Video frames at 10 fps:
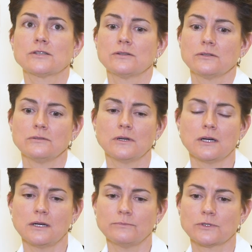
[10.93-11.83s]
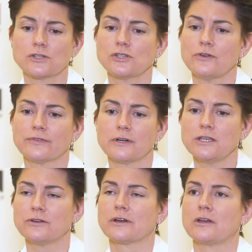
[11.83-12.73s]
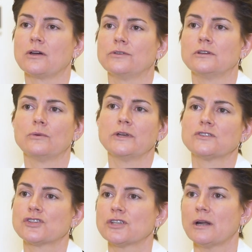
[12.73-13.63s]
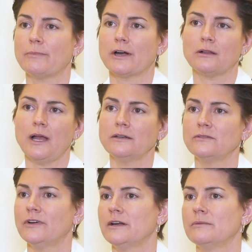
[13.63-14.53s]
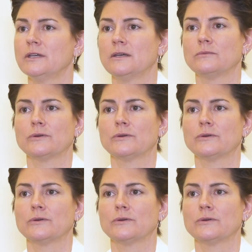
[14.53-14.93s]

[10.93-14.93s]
to just over a year ago. We had stood up our cloud environment.